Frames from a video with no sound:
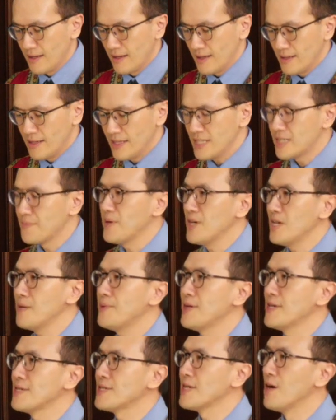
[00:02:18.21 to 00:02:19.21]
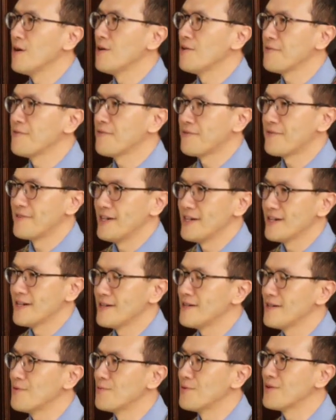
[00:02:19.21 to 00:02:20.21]
This purpose of the
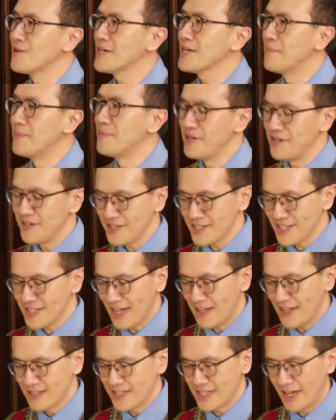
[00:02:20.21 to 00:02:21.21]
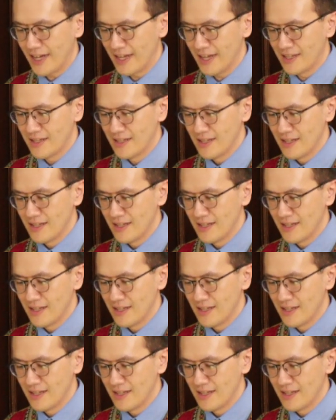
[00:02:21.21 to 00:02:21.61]
World Communion Sunday